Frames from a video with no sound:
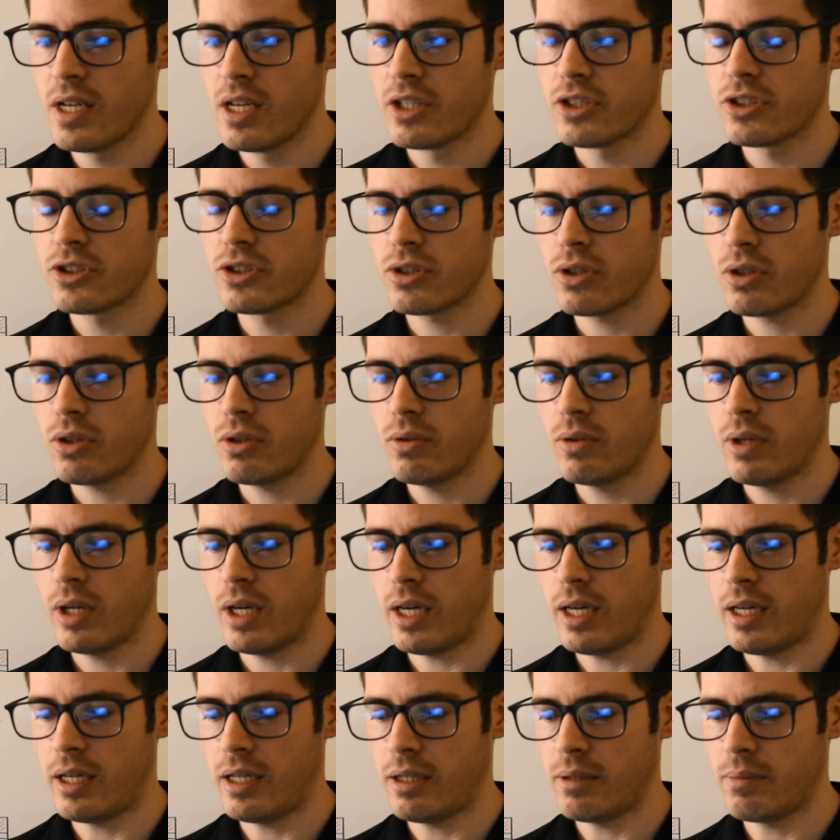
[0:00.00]

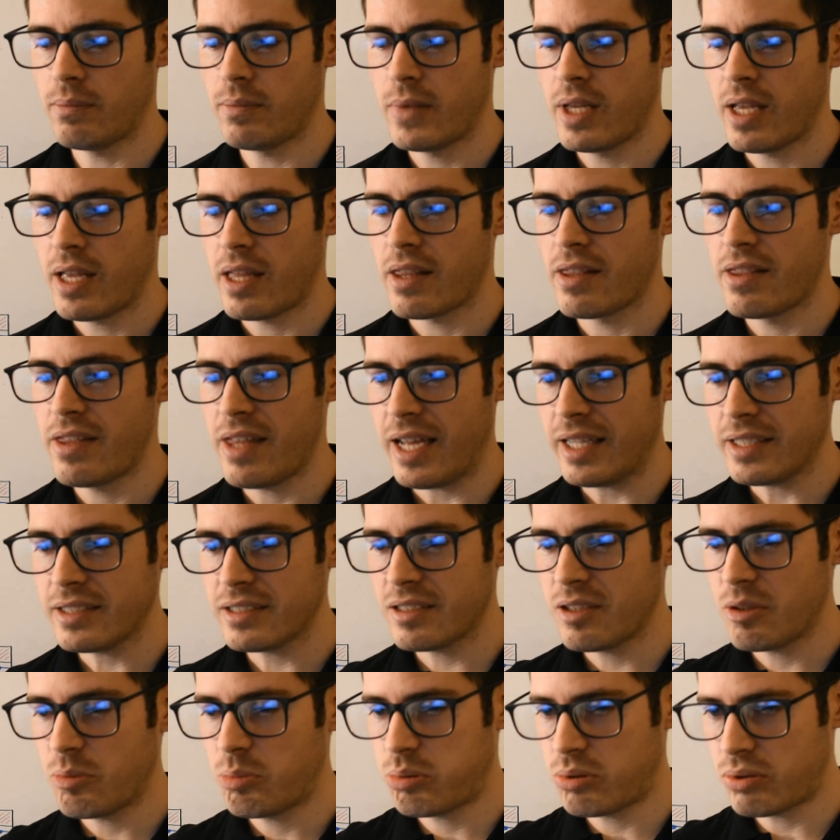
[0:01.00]
So that's
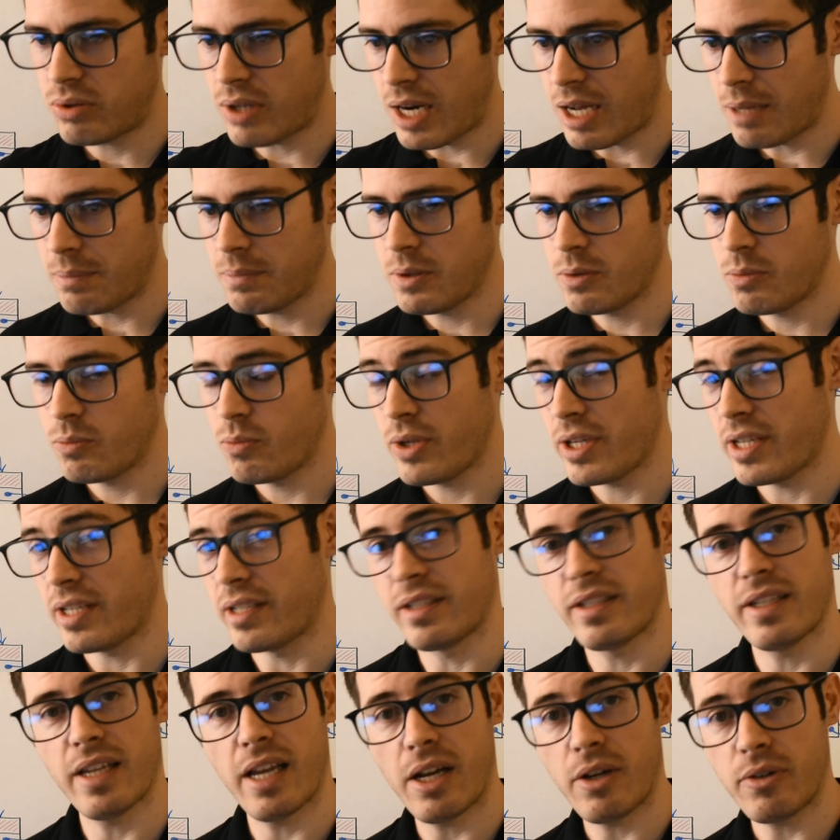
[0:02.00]
the problem we
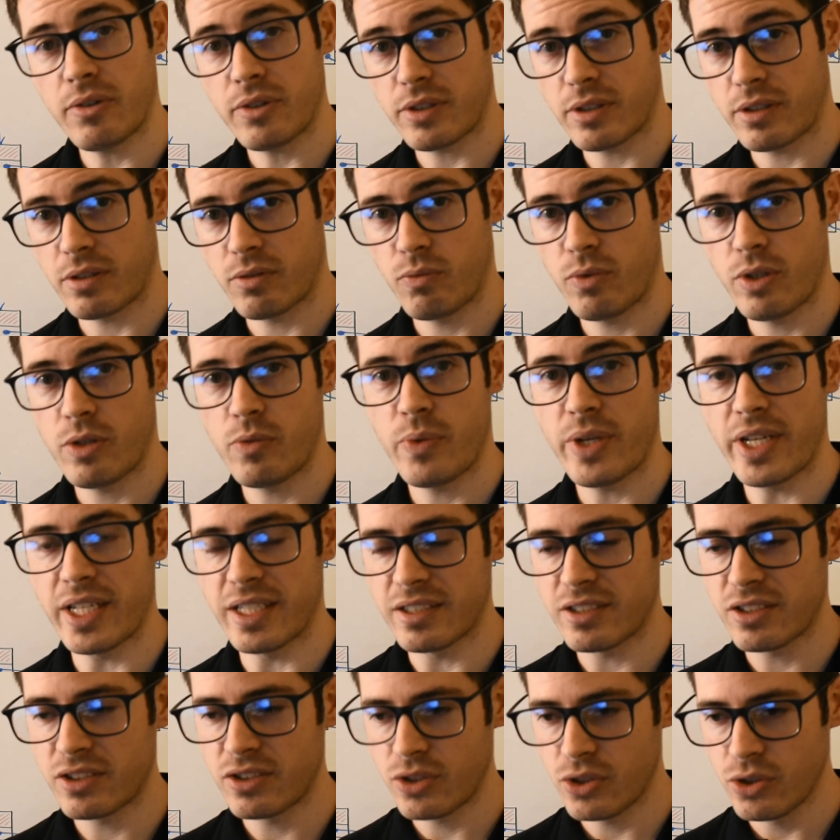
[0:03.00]
encounter when we
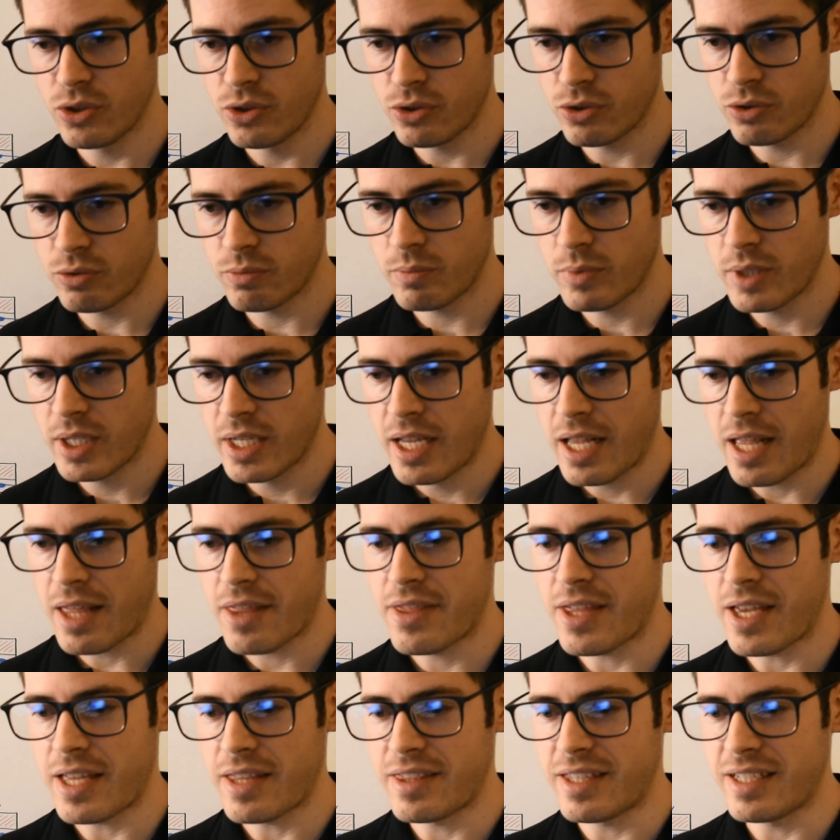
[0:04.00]
assume
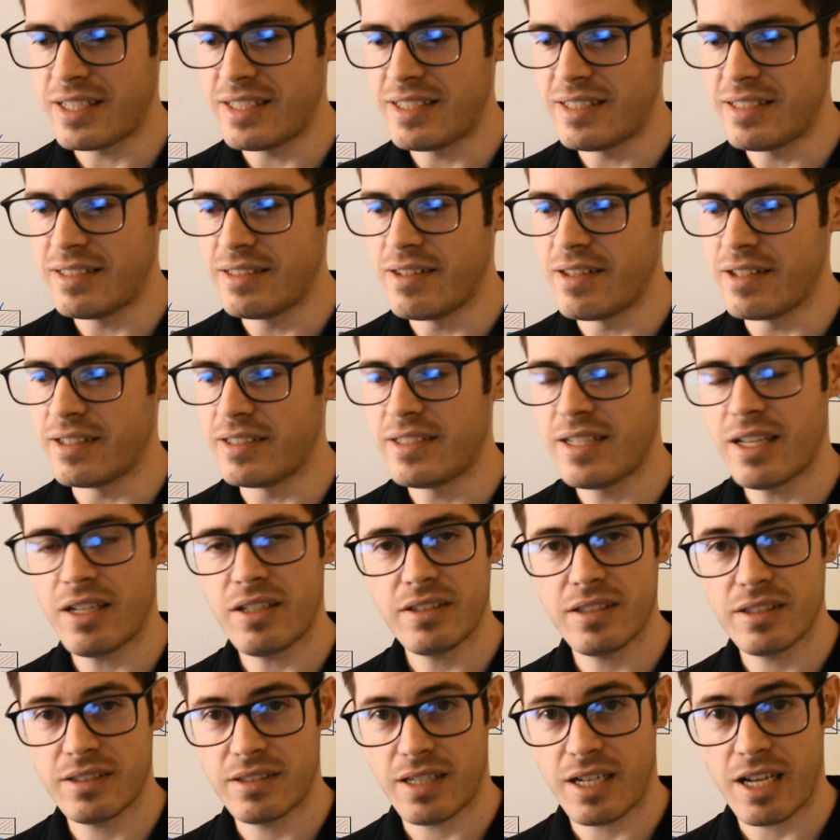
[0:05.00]
that the
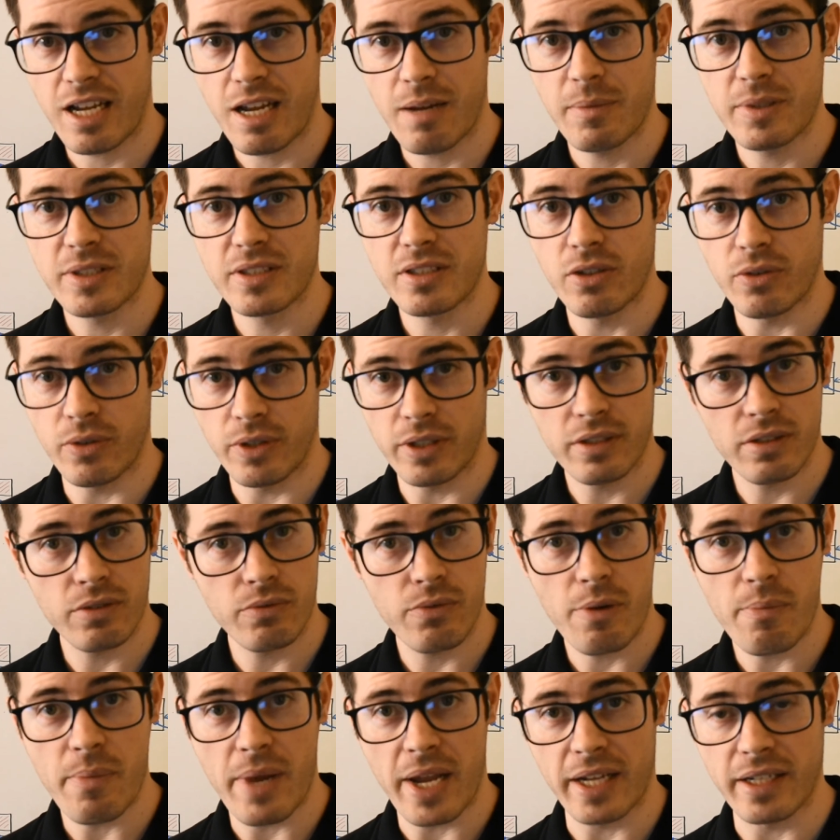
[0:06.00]
delta time is going to
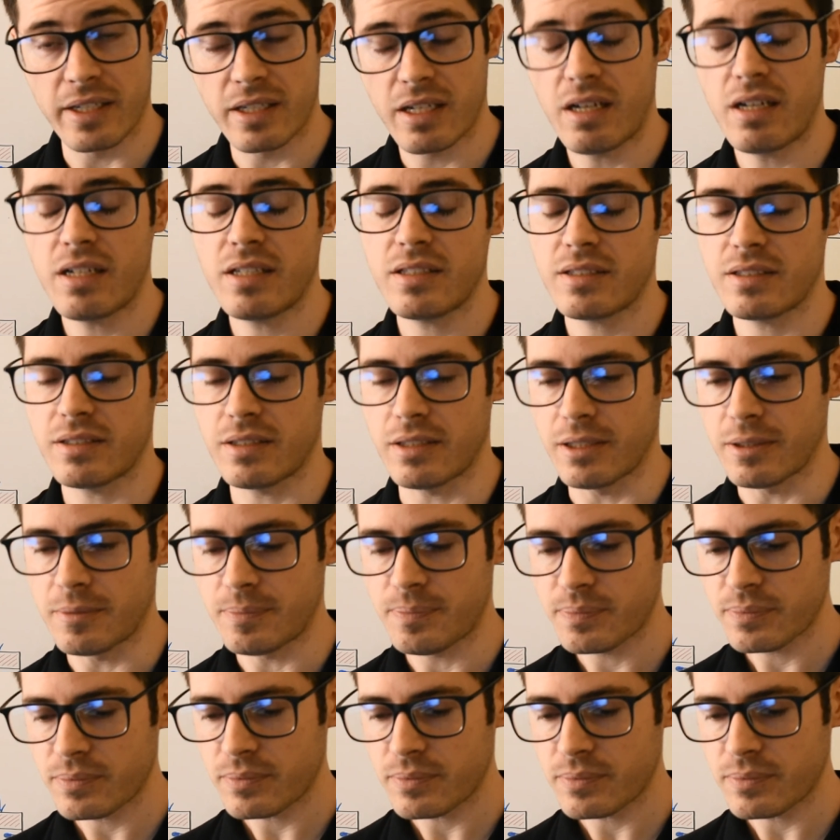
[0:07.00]
remain constant.